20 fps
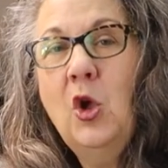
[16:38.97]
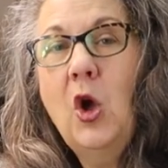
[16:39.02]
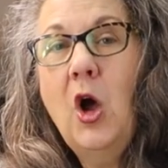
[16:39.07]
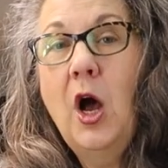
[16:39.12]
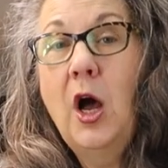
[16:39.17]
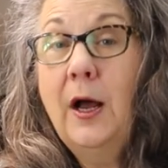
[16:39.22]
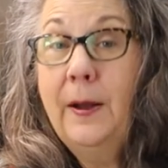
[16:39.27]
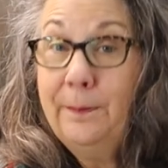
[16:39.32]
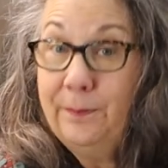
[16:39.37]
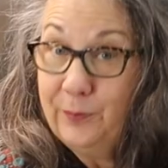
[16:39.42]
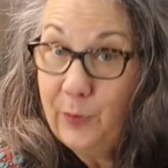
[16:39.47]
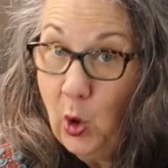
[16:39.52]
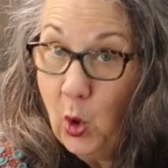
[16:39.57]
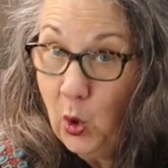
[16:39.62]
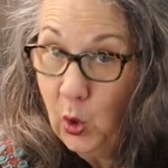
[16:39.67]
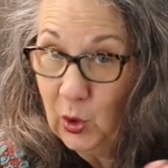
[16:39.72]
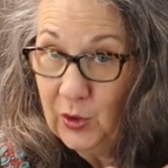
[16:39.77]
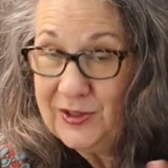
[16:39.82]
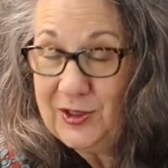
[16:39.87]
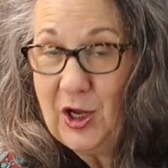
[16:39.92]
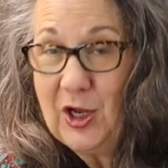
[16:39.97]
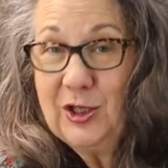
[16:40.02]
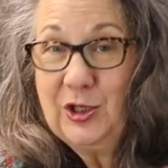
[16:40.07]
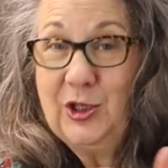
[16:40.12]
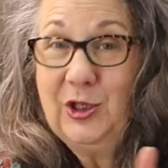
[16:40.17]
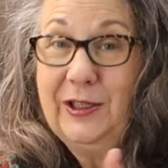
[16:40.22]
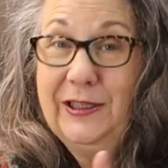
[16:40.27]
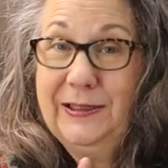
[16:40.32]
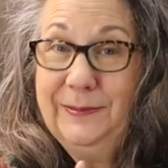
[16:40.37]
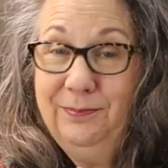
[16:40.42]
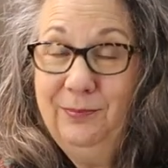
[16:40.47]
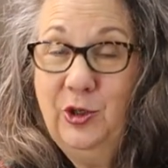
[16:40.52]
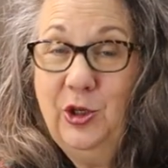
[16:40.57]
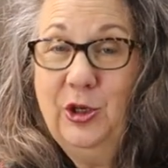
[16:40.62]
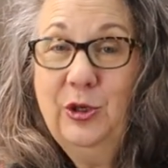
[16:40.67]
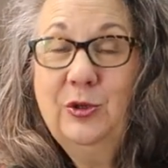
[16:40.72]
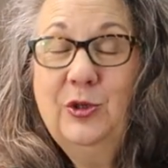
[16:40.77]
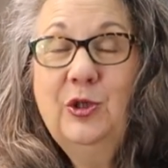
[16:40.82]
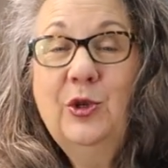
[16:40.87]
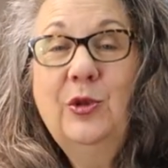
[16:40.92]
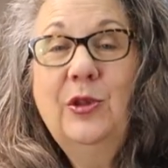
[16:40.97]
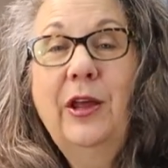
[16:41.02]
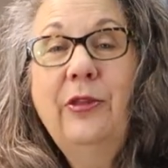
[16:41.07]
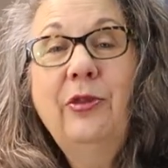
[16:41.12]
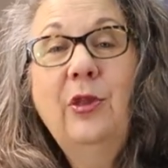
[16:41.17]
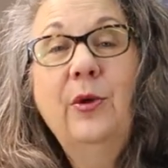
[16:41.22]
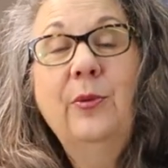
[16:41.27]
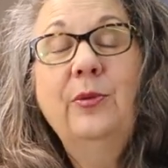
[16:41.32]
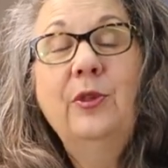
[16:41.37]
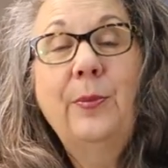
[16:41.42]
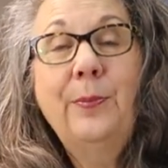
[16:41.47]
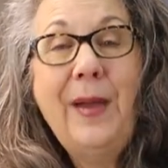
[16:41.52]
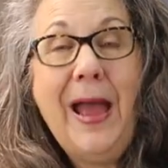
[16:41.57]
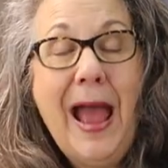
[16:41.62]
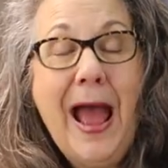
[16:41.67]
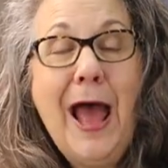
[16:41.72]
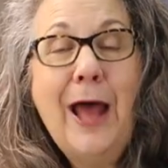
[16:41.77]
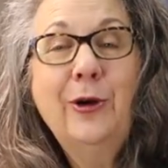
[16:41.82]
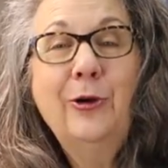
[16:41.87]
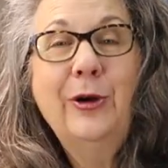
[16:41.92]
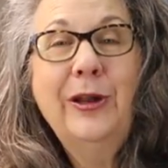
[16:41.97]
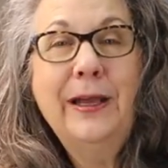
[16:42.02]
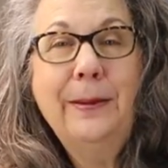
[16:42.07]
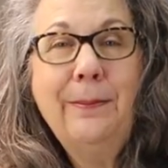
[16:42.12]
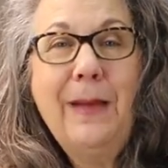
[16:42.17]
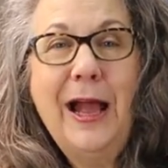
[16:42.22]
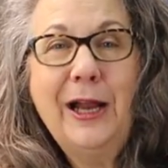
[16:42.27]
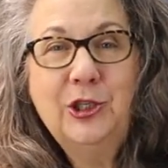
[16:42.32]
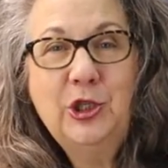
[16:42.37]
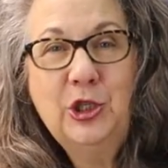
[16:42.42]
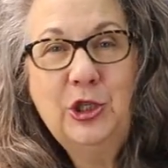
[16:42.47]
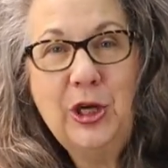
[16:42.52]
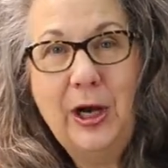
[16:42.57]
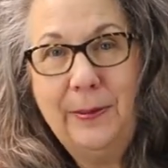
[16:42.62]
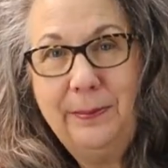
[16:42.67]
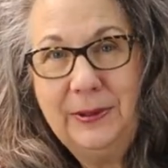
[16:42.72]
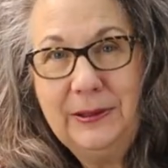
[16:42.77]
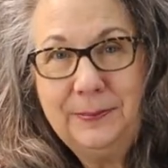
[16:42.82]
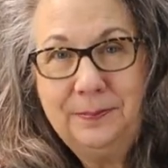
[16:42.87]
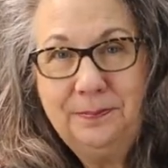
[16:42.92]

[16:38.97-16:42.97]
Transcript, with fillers: um, horizontally, you know, so that the, the patterning matched up.